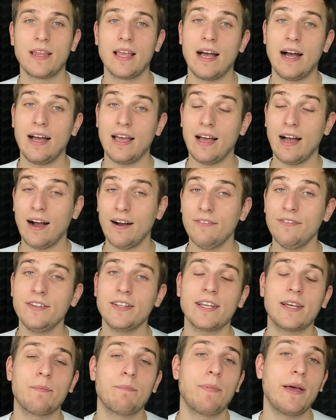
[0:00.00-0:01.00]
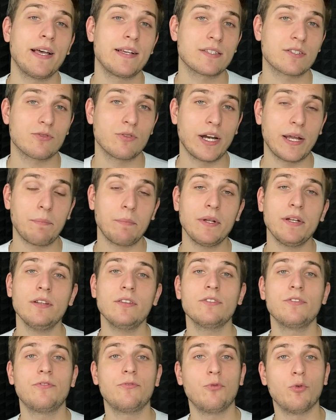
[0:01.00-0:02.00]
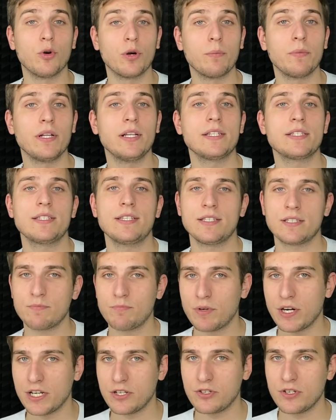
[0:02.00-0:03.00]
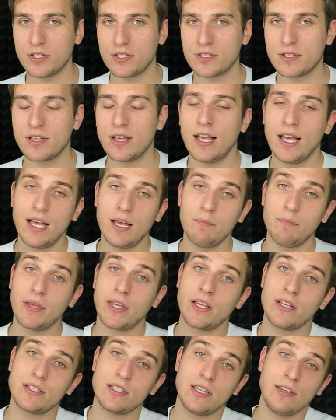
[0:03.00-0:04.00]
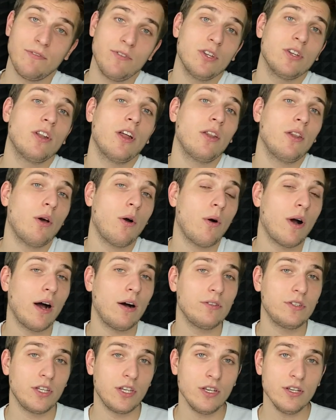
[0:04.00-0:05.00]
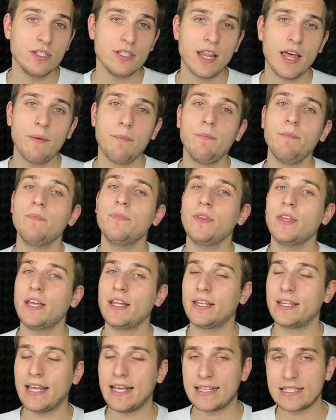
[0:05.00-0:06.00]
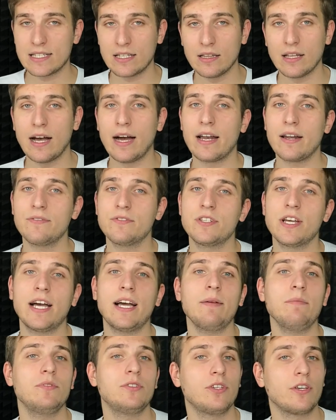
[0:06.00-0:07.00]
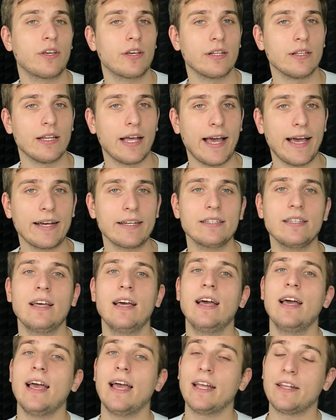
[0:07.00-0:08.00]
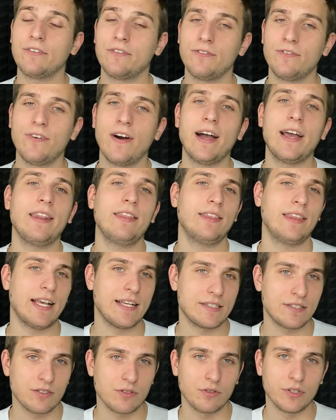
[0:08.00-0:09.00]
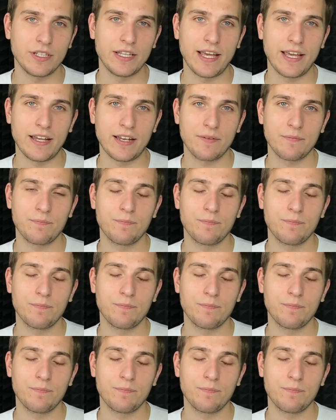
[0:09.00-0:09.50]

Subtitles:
I often compare scraping to formulas in spreadsheets, because if you don't know how to use them, it takes a lot of time to collect and find necessary data.